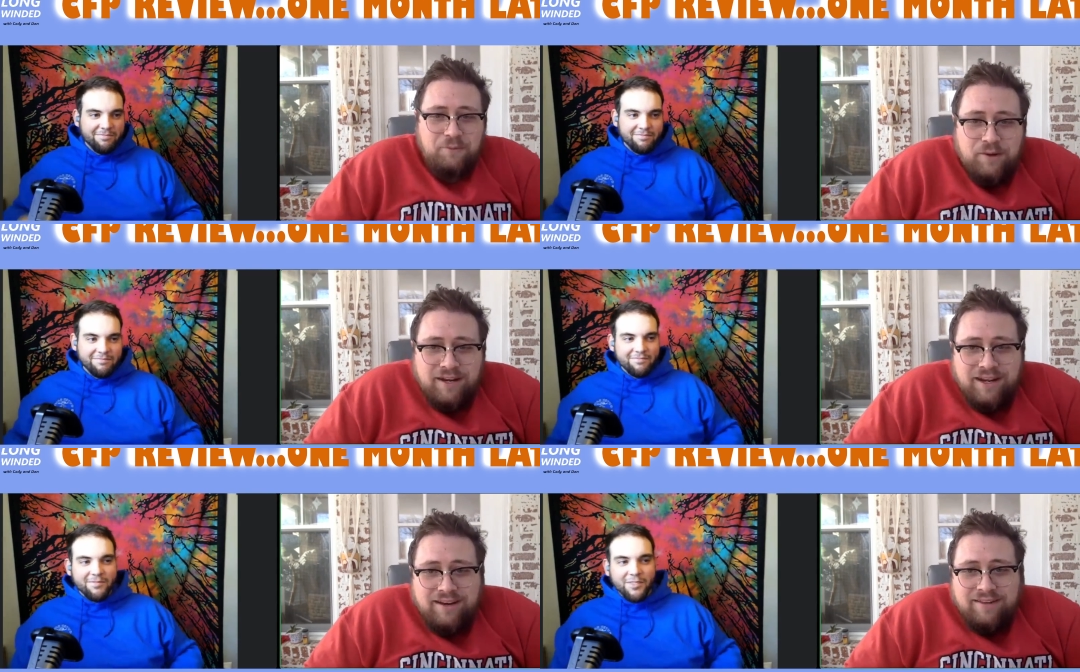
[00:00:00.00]

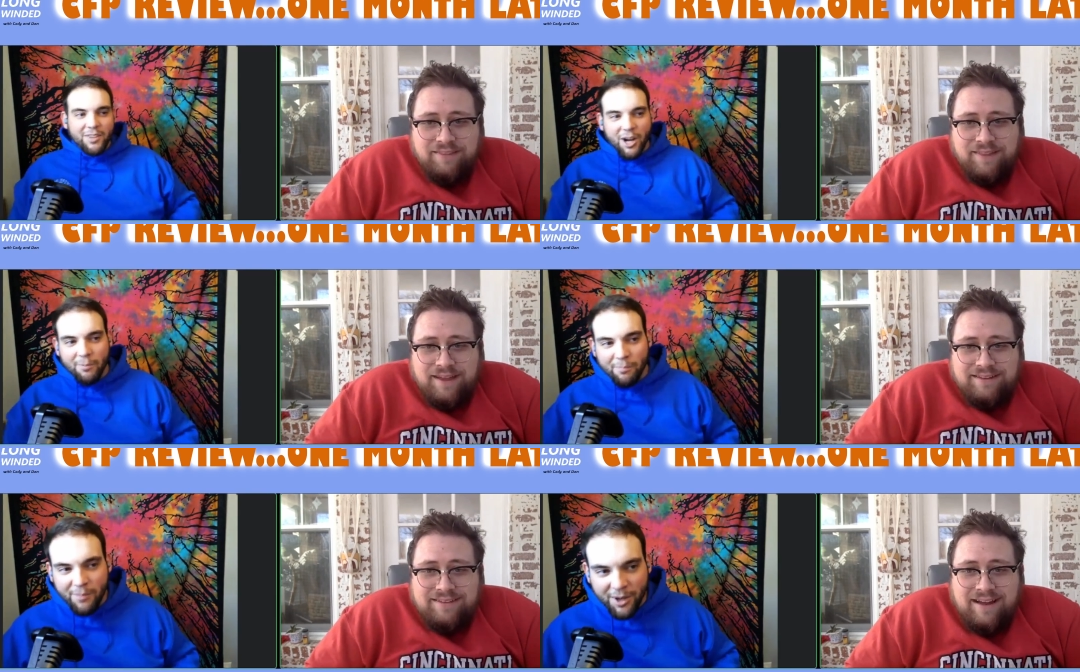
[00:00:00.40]
Speaker 1: We
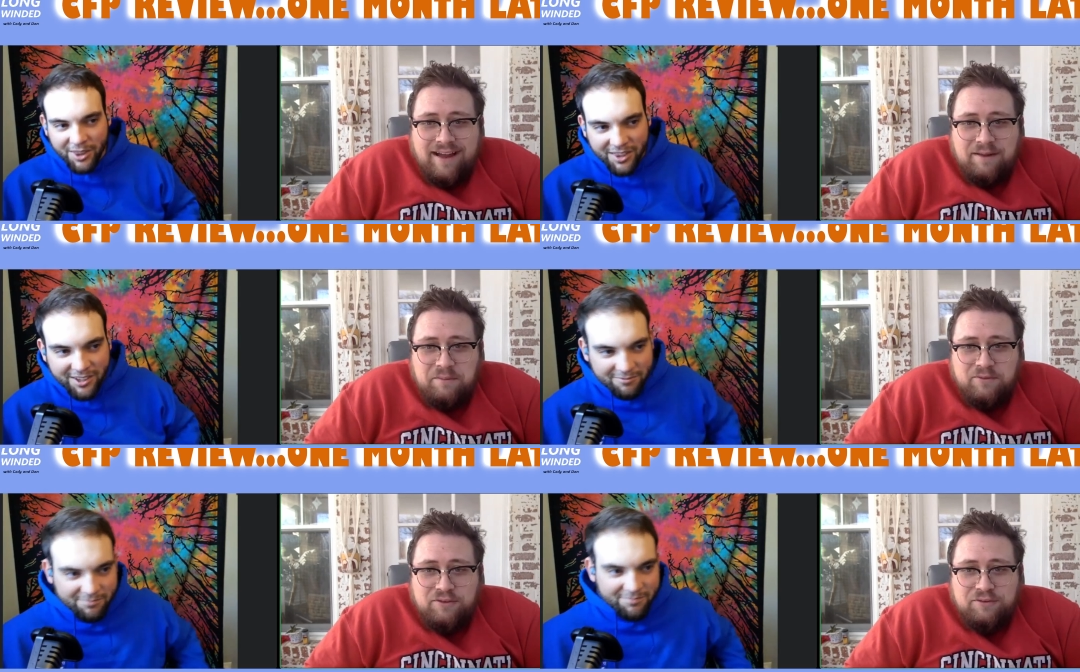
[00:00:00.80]
needed that
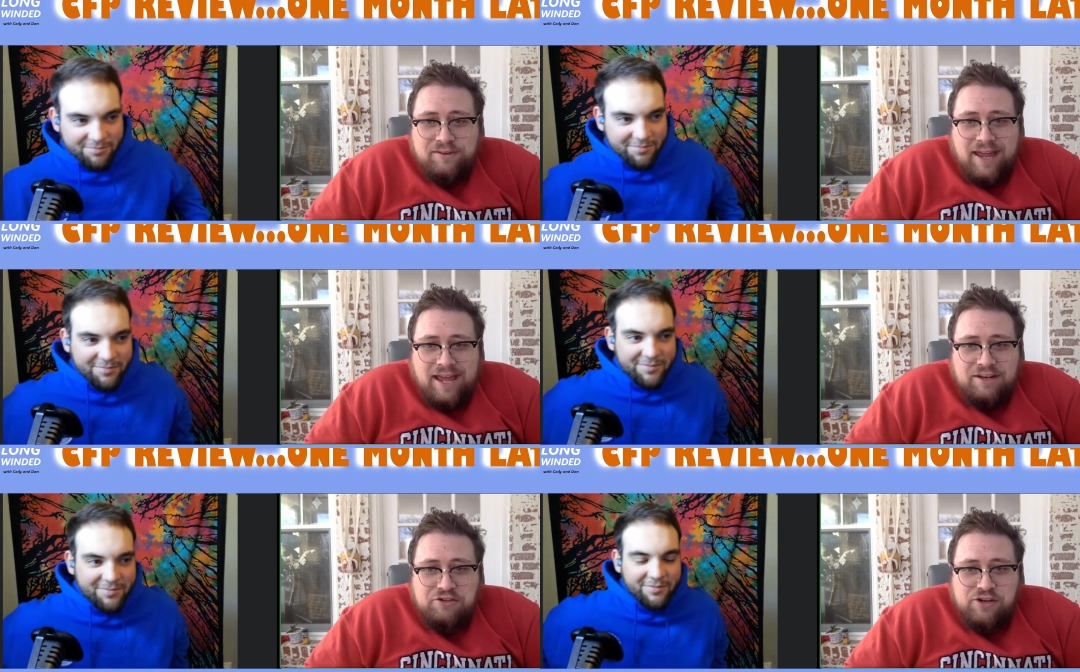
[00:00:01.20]
time to
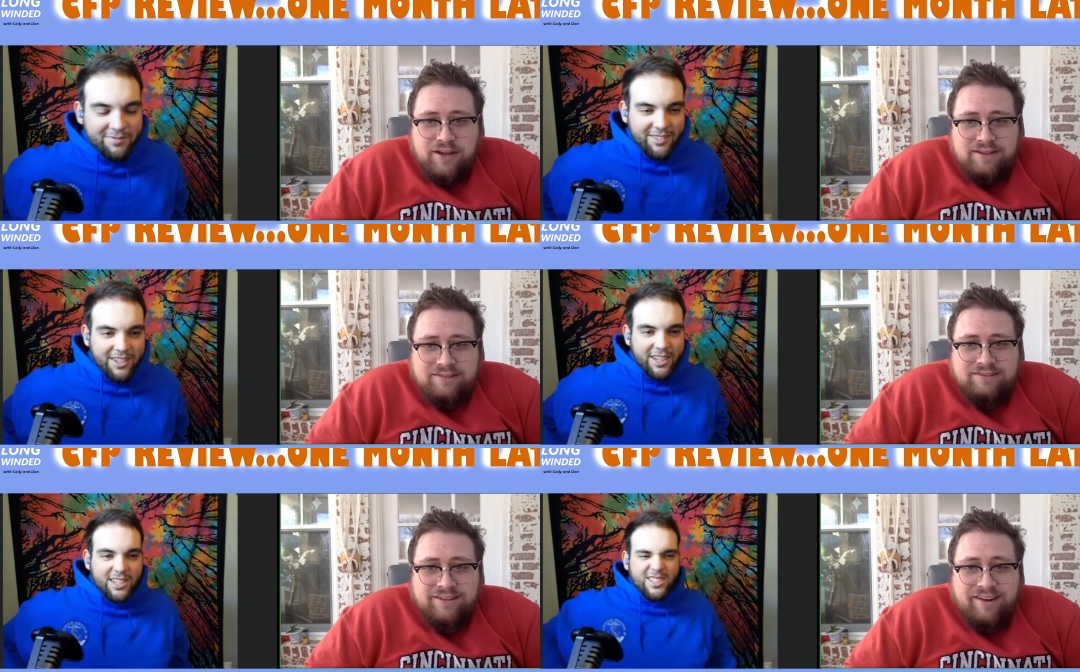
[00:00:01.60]

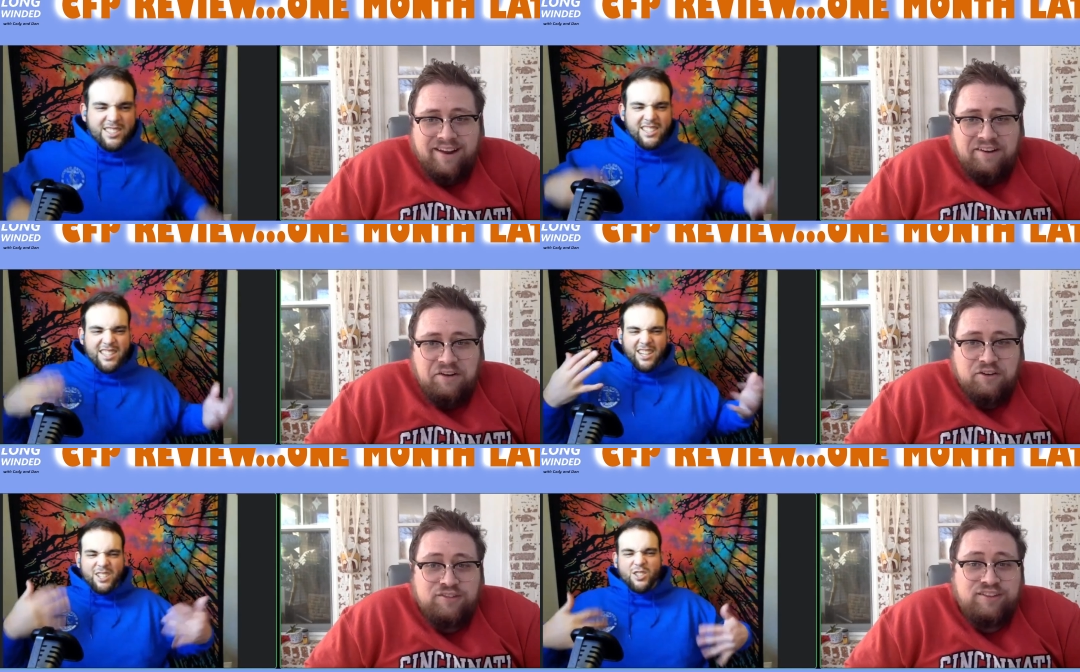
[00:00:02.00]
digest gotcha. and
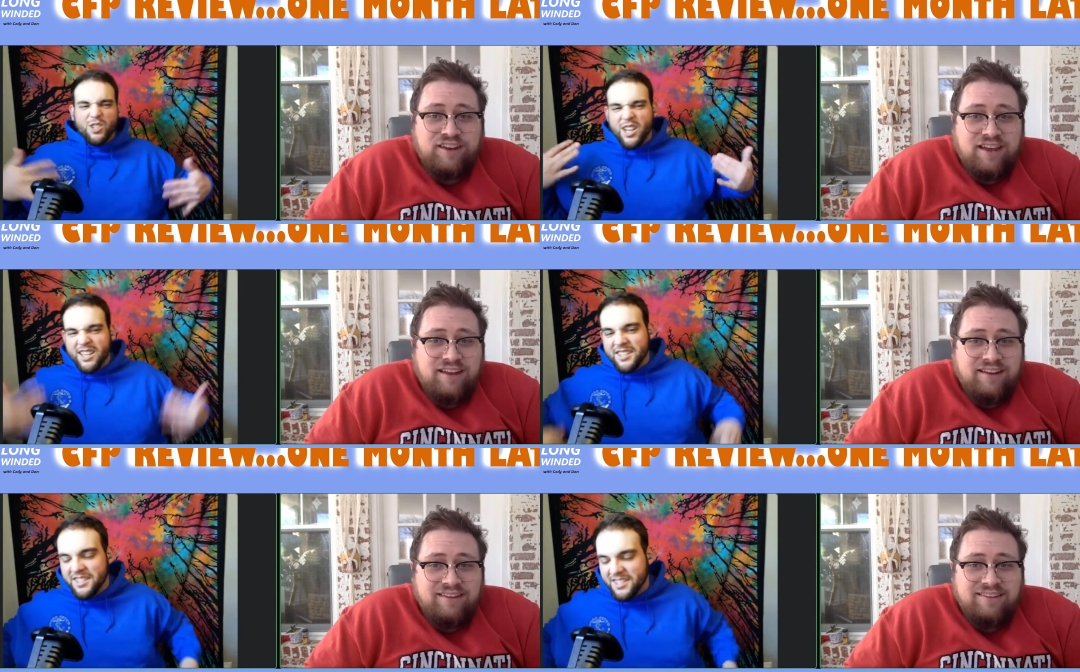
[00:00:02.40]

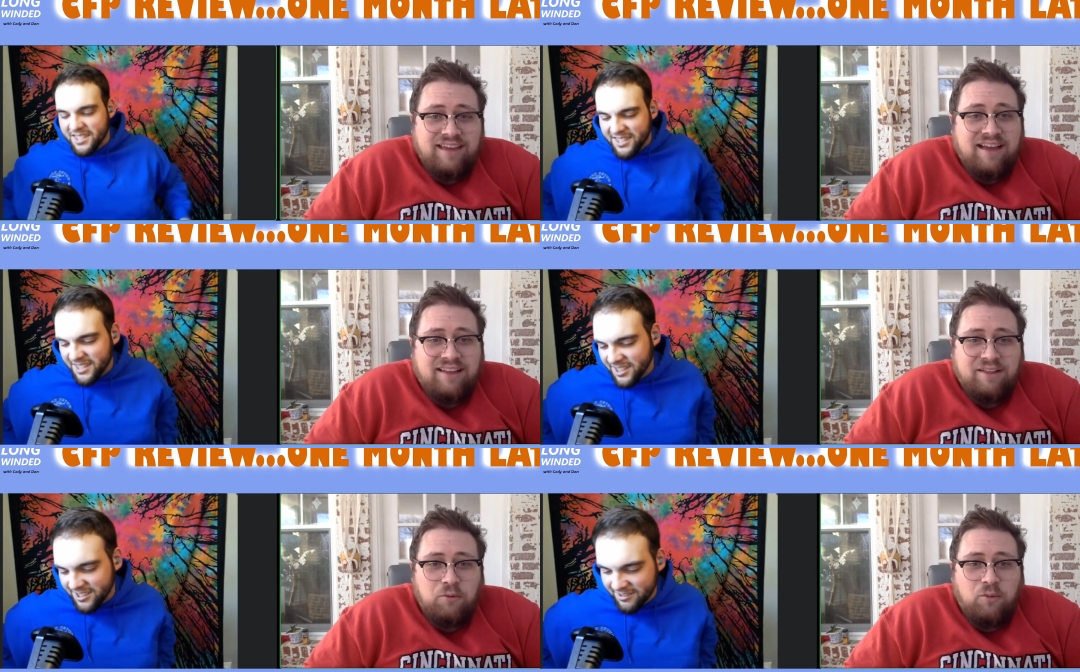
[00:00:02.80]
understand
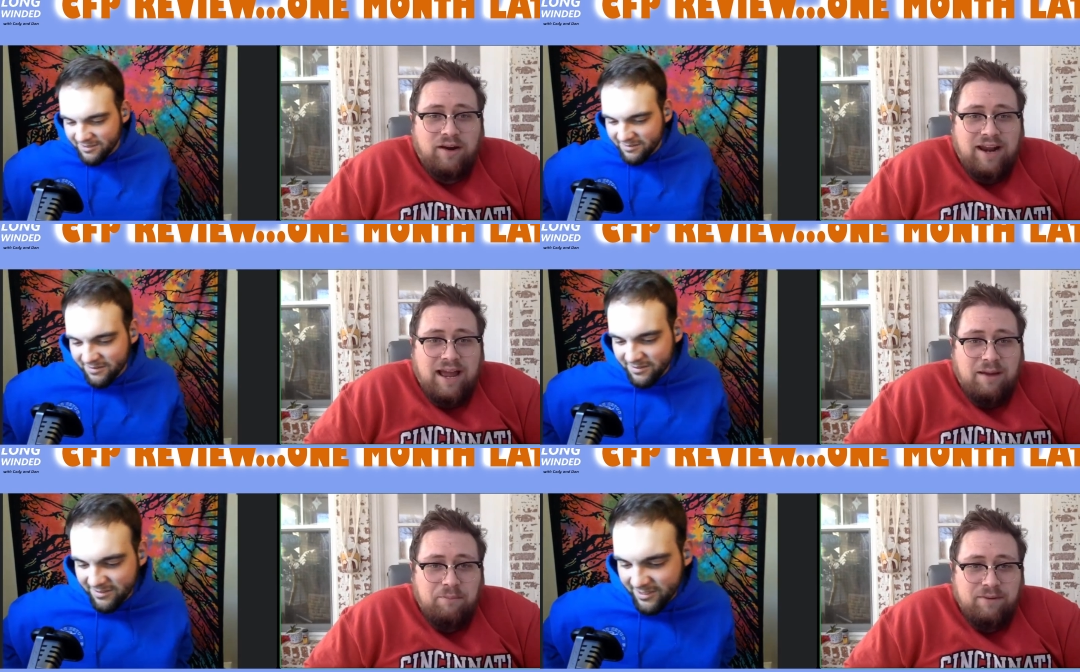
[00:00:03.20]
exactly
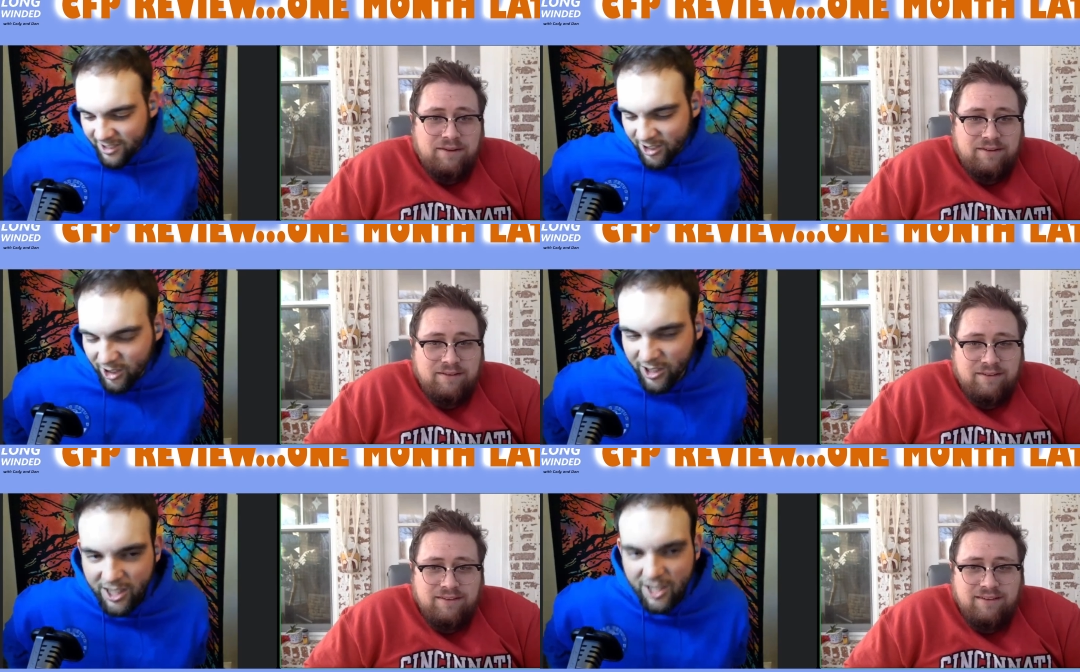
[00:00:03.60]
what
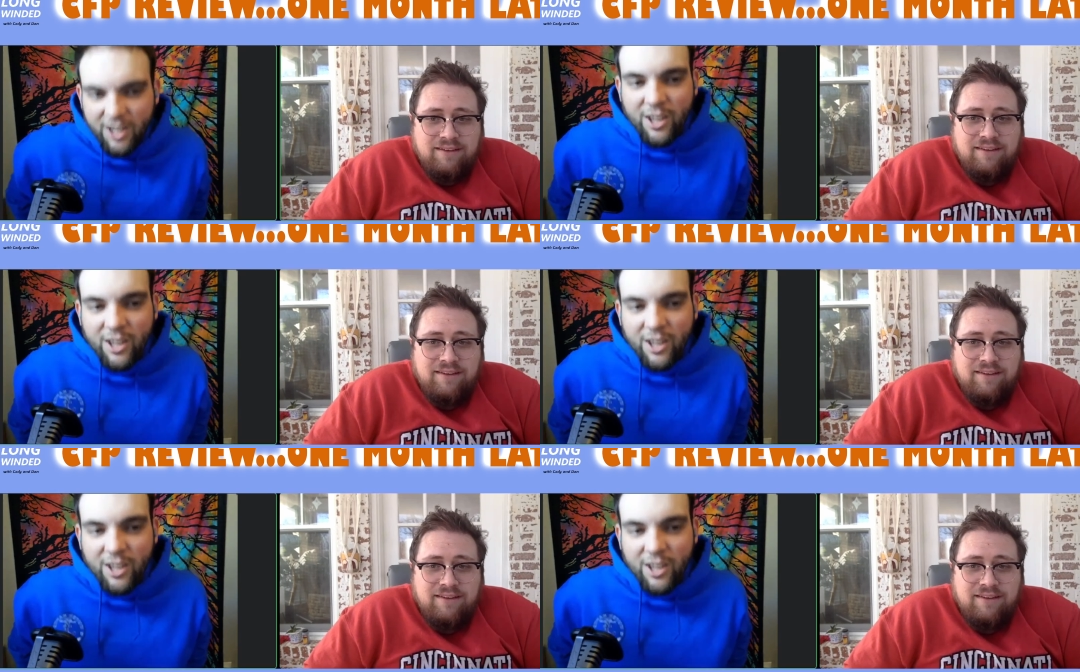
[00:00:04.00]
happened.